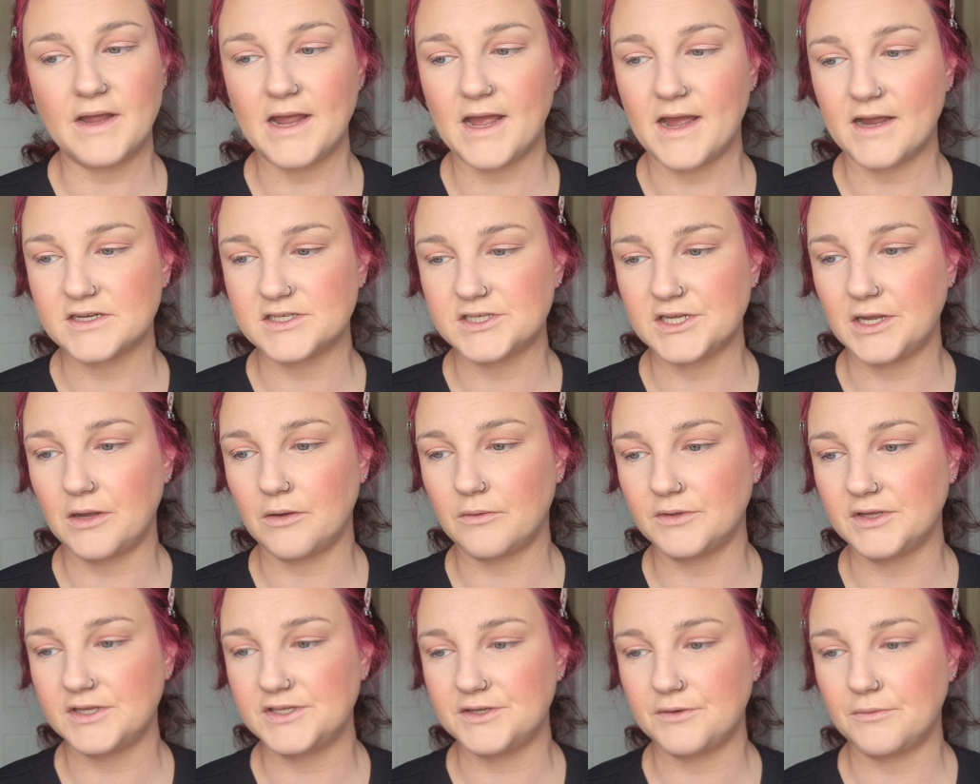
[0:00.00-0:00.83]
I
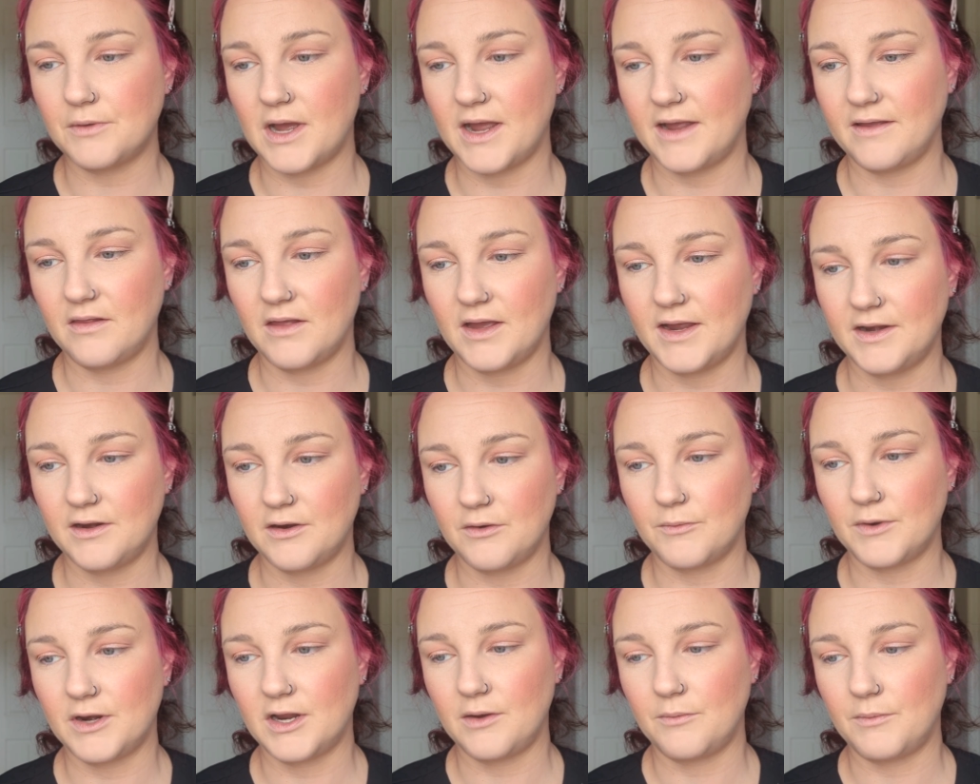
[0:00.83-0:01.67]
actually only do
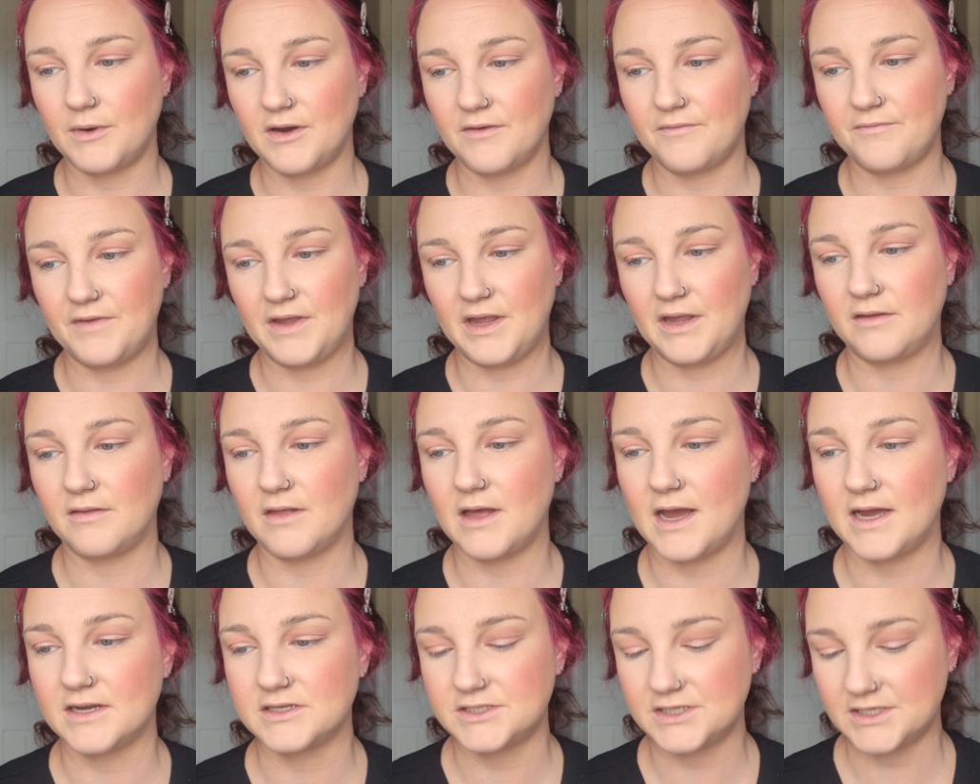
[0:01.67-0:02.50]
eyeliner when I wear
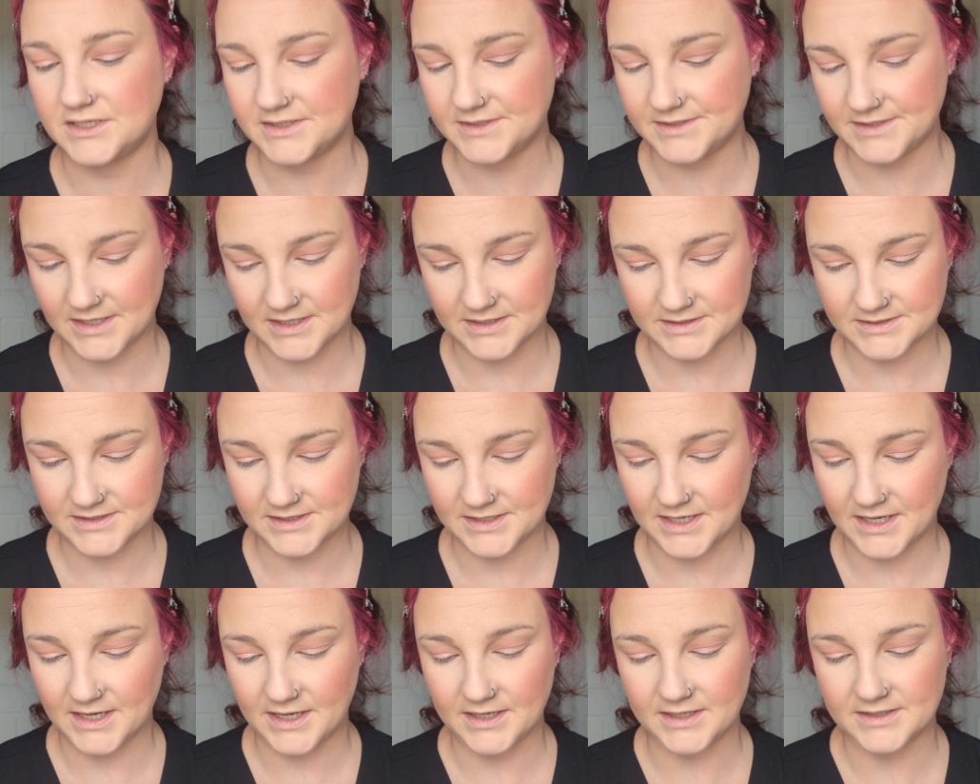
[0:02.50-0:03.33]
fake lashes, and
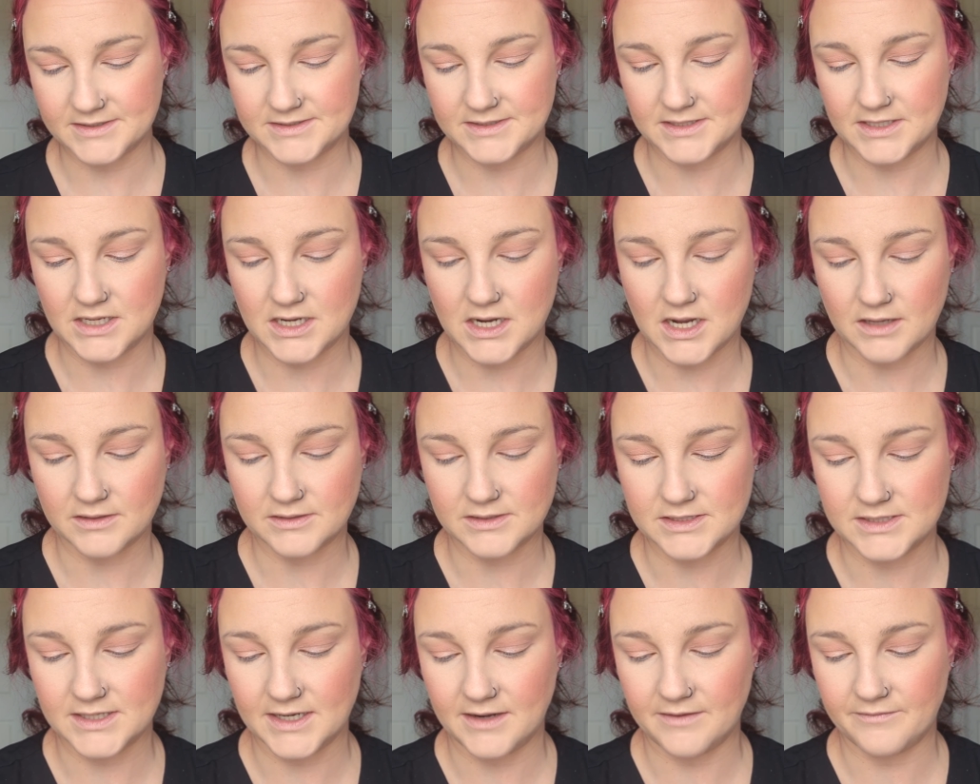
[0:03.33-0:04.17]
today is
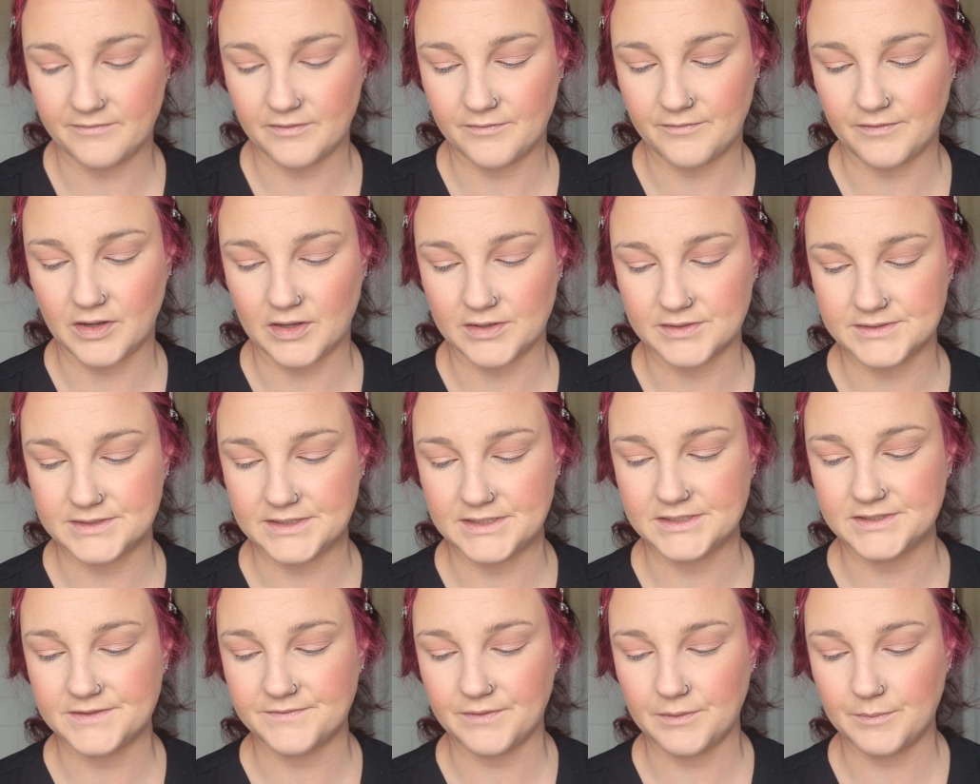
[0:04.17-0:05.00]
not the day for
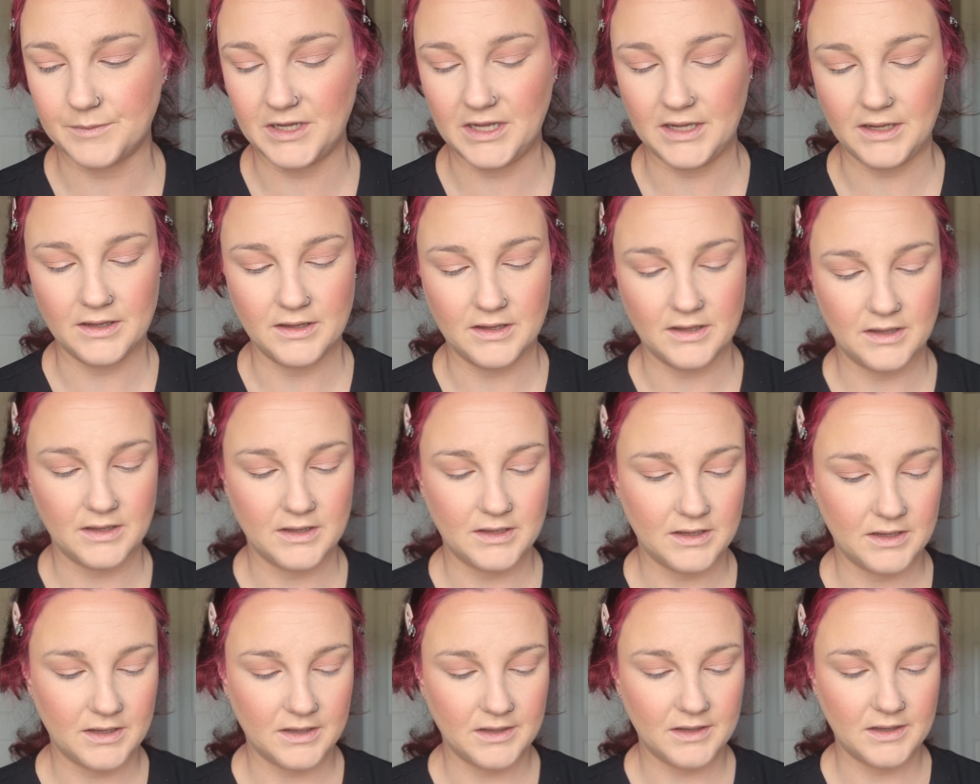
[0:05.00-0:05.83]
falsies for me.
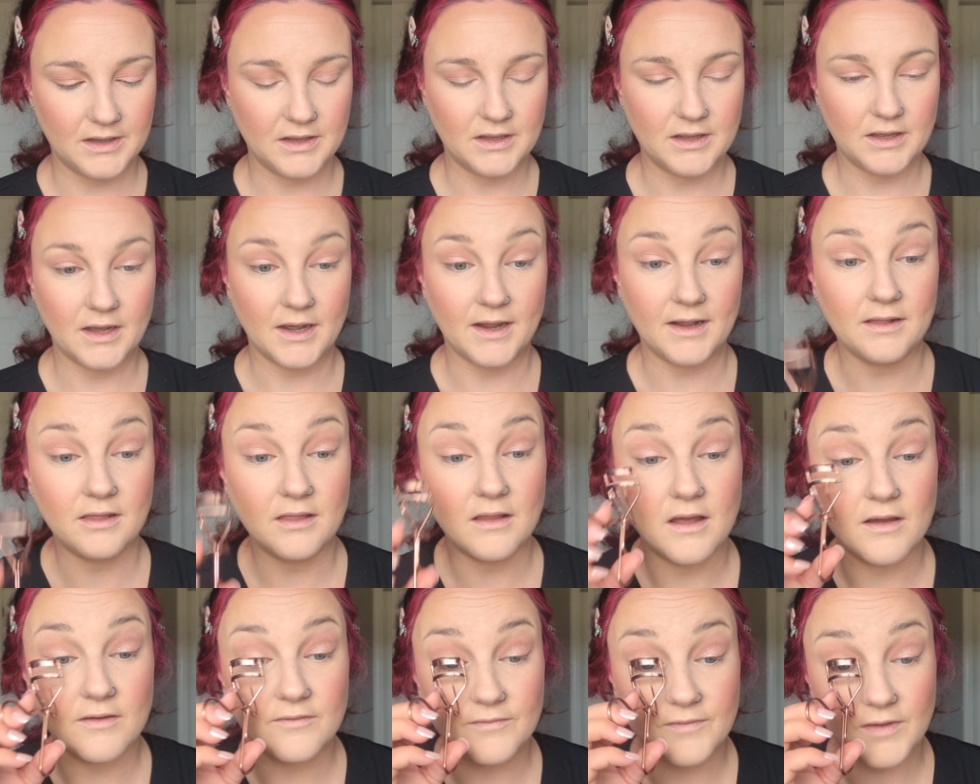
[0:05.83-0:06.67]
I
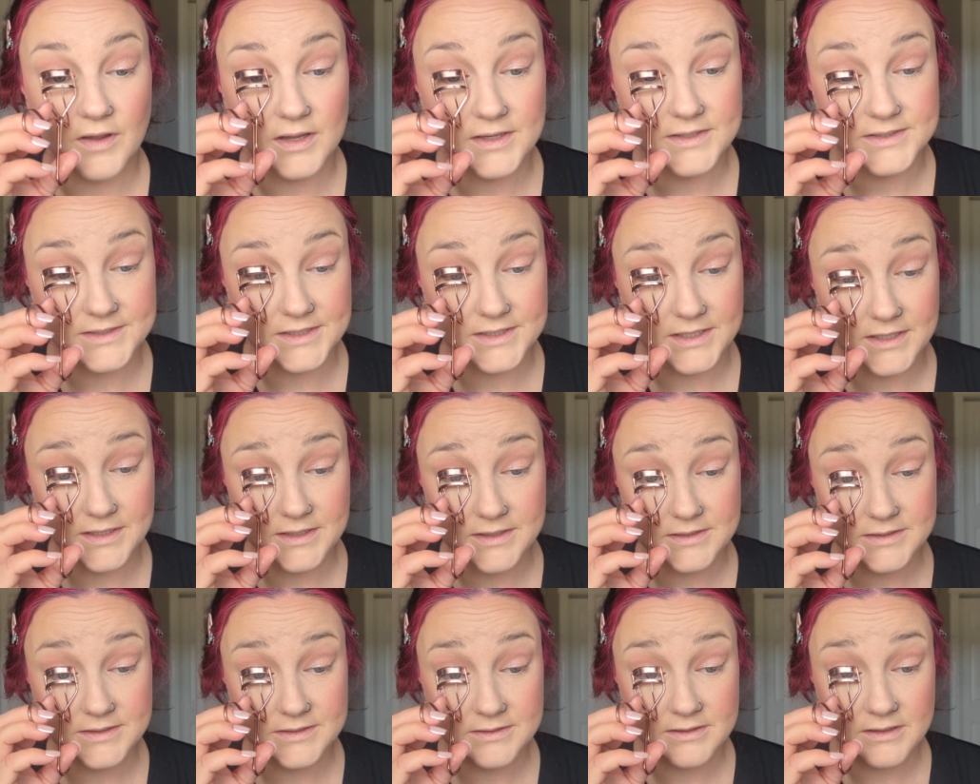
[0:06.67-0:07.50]
love
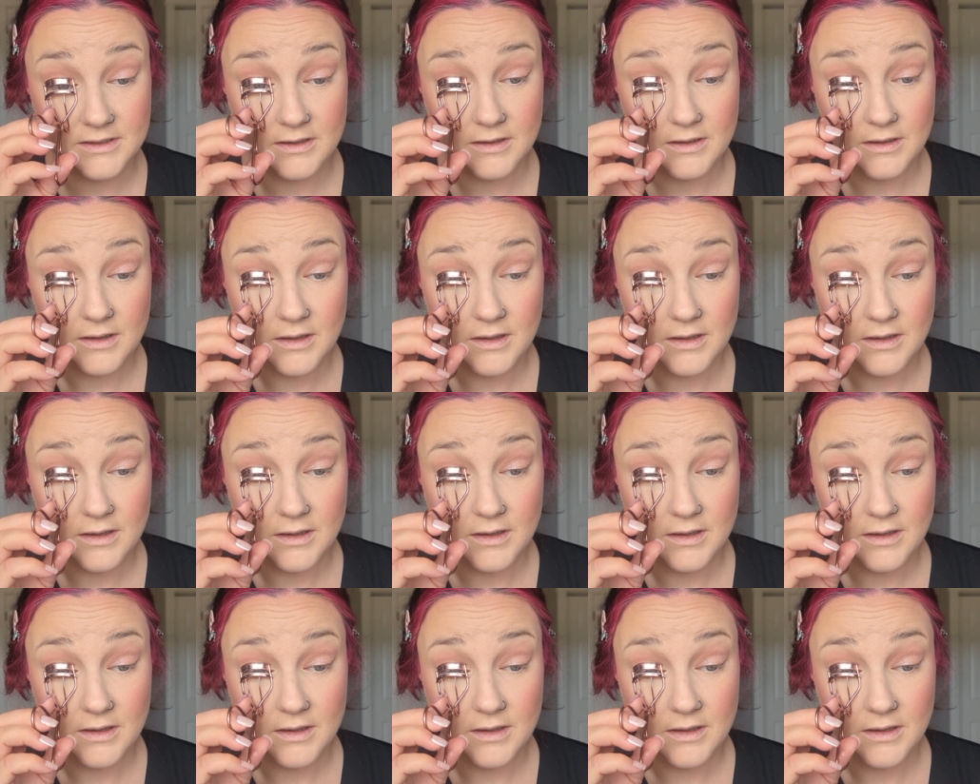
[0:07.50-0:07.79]
falsies.